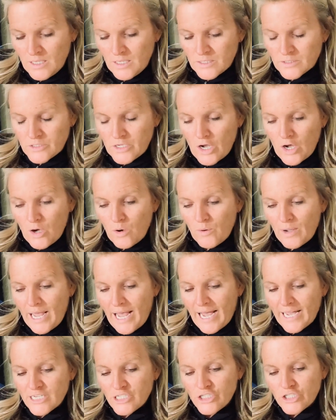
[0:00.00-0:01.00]
So
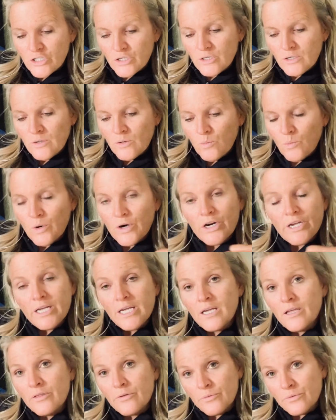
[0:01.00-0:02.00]
as you're
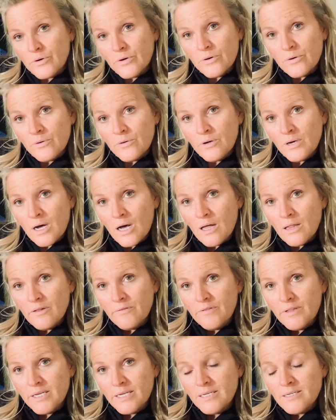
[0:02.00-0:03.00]
working through all
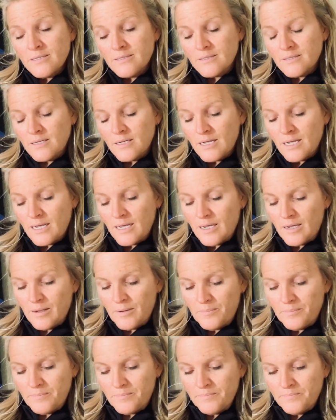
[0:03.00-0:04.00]
of this,
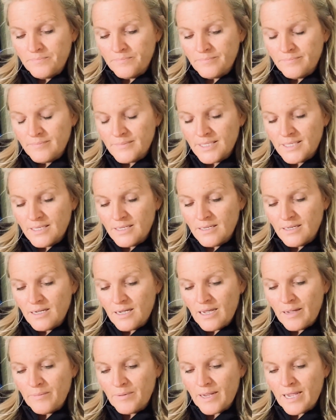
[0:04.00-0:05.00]
um,
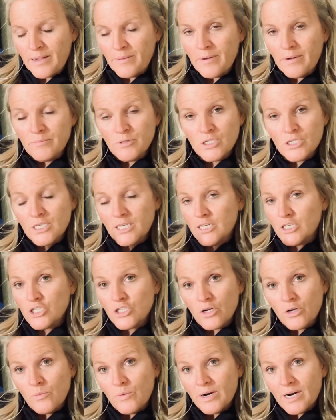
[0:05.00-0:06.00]
I, I'm just going to
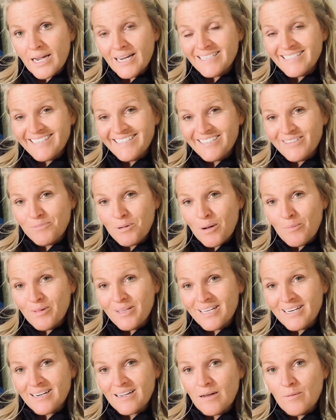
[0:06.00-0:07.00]
show you what I did. You're
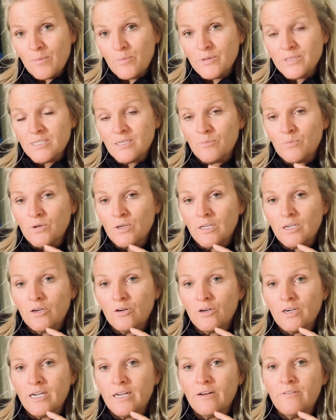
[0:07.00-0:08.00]
probably going to come up with some really
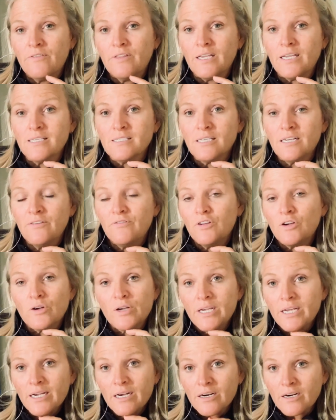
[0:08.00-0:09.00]
creative things. And if you're
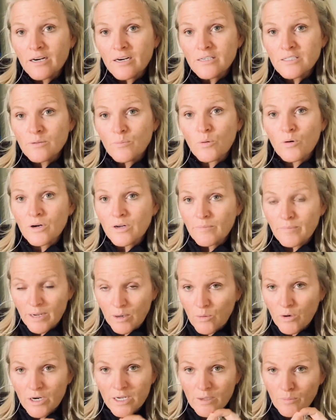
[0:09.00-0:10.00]
here supporting
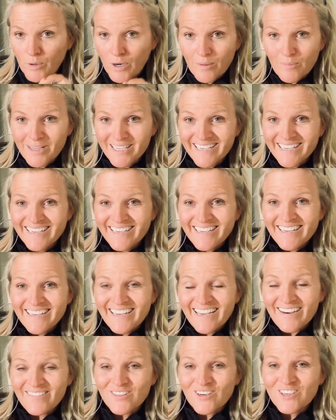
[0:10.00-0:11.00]
my work, you probably
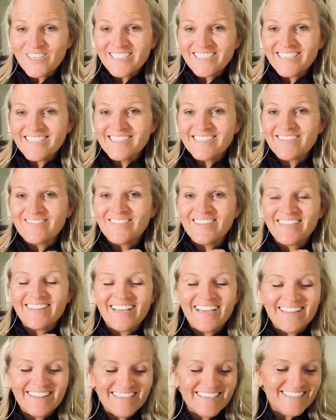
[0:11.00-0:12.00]
have already done something
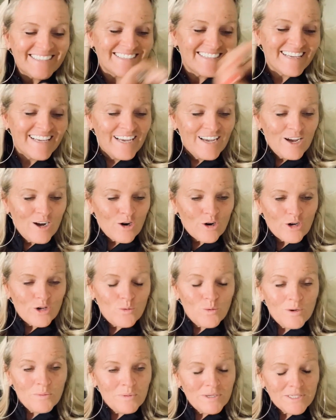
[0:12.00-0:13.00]
like this or you
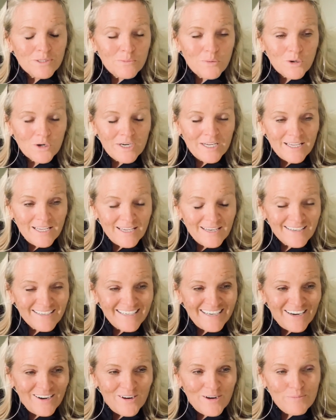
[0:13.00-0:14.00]
wouldn't be supporting it.
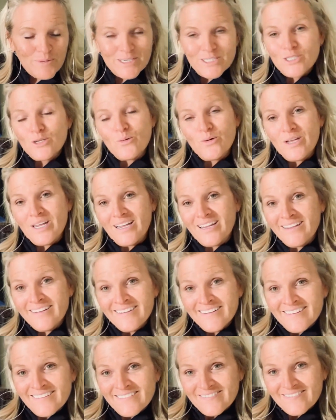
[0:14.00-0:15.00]
You know, I've been doing
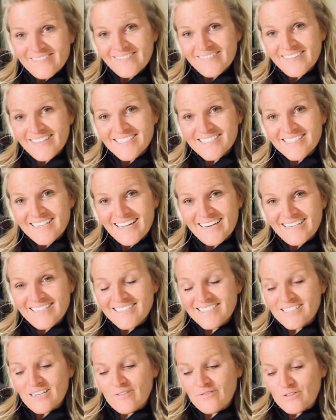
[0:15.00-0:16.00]
this kind of
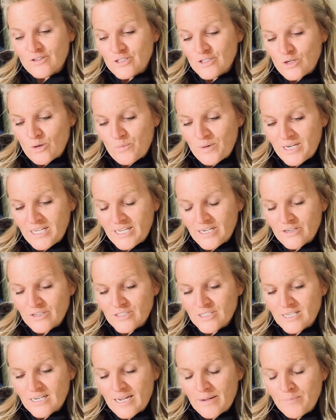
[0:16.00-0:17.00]
stuff for so many
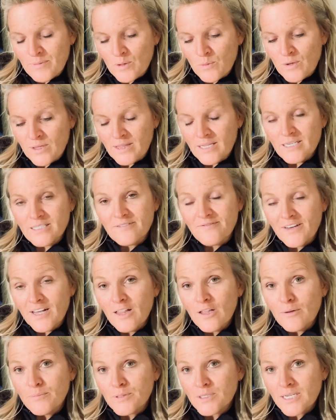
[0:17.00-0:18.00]
years and I'm the one that
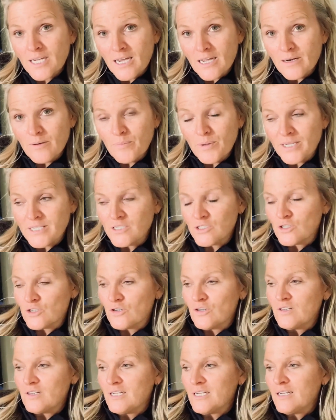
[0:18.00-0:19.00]
developed cut and paste
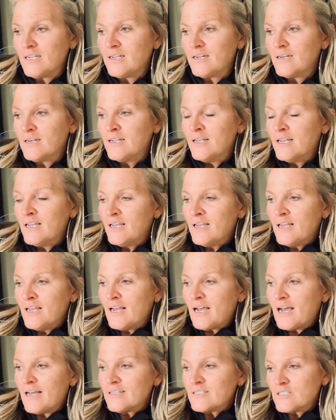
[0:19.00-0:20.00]
journaling. And
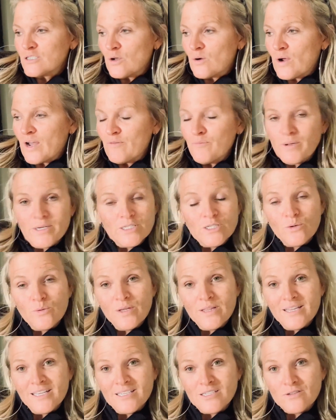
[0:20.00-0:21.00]
so I've been
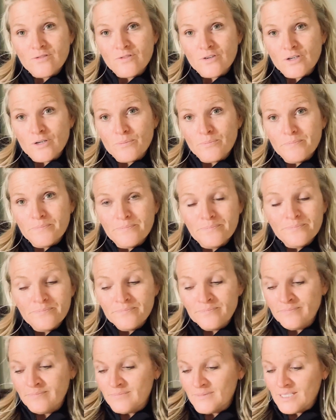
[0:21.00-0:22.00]
doing this for,
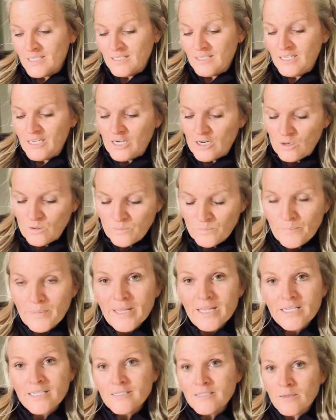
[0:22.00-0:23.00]
you know,
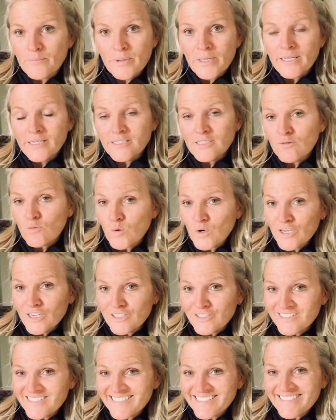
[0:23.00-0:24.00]
millions and millions of
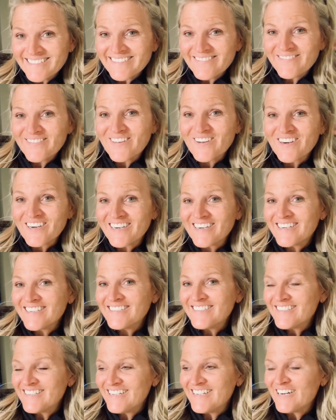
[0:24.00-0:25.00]
words for,
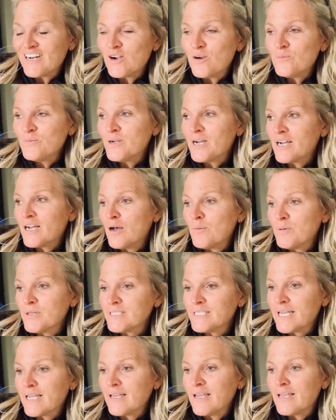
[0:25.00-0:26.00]
you know, a couple
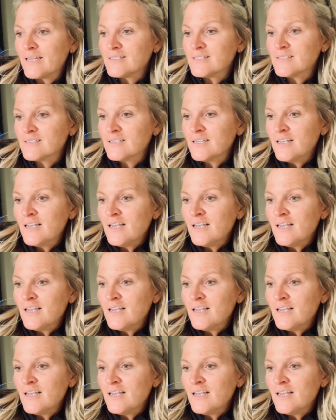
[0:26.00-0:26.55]
of decades.